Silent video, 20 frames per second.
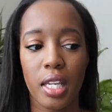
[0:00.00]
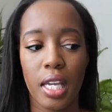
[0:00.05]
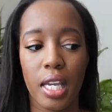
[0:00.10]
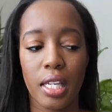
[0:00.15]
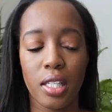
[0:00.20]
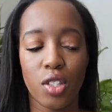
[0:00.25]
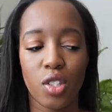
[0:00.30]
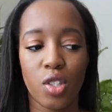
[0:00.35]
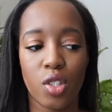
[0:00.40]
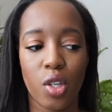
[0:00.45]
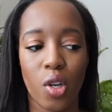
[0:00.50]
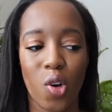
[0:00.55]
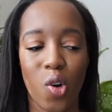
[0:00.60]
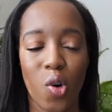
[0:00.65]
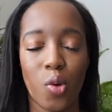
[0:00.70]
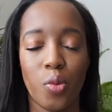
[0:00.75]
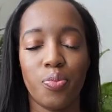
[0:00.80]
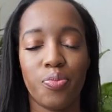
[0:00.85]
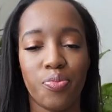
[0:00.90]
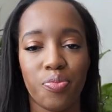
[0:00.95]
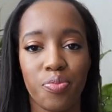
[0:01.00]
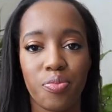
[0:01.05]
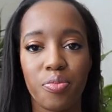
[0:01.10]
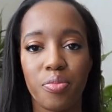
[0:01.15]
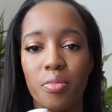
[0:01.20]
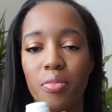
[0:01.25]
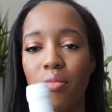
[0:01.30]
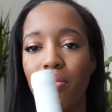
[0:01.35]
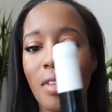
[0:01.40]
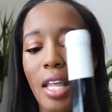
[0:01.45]
And so
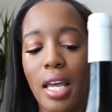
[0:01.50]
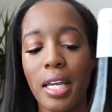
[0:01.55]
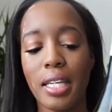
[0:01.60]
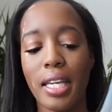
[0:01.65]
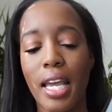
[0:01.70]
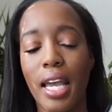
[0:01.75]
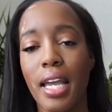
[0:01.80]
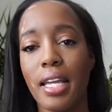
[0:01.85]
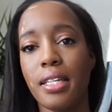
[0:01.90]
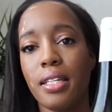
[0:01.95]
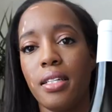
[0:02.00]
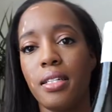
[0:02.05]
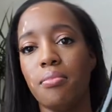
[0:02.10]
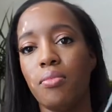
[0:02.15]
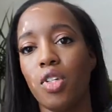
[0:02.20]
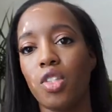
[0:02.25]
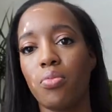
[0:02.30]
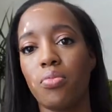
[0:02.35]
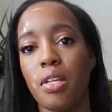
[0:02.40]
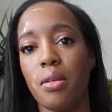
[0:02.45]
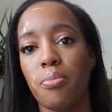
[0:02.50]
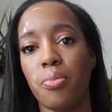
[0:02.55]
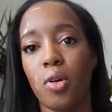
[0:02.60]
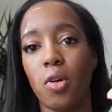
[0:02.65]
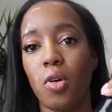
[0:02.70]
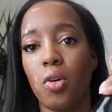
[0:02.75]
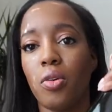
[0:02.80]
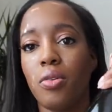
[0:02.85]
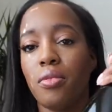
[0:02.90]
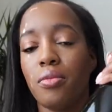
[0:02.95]
again, most
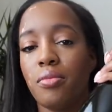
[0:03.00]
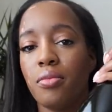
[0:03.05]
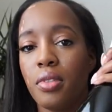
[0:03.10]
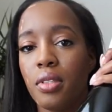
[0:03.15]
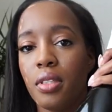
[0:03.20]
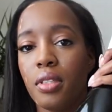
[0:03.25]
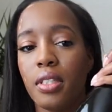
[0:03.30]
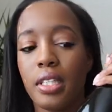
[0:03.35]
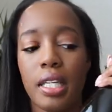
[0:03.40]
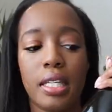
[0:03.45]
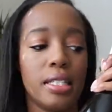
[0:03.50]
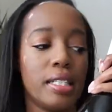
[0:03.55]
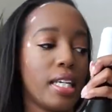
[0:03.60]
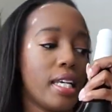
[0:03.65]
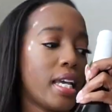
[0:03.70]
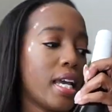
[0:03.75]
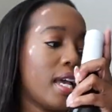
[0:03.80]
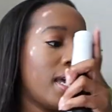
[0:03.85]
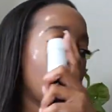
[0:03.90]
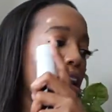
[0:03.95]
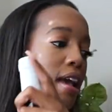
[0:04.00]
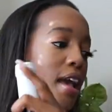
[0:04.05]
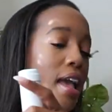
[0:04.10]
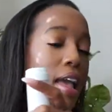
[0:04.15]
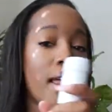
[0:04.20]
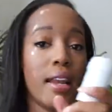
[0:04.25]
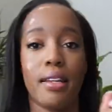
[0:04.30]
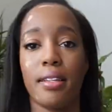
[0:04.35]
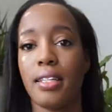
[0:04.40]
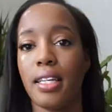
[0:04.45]
people can dig it
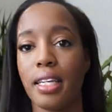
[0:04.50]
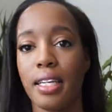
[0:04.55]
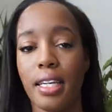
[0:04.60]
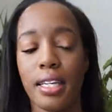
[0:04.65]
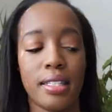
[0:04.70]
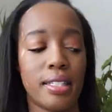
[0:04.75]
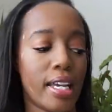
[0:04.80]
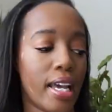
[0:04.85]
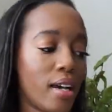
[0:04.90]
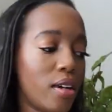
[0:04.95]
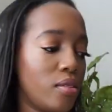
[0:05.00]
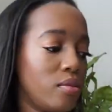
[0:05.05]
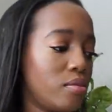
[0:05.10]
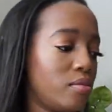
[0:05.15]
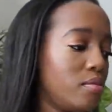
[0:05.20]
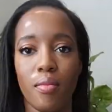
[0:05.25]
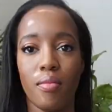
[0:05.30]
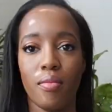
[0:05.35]
and can get down.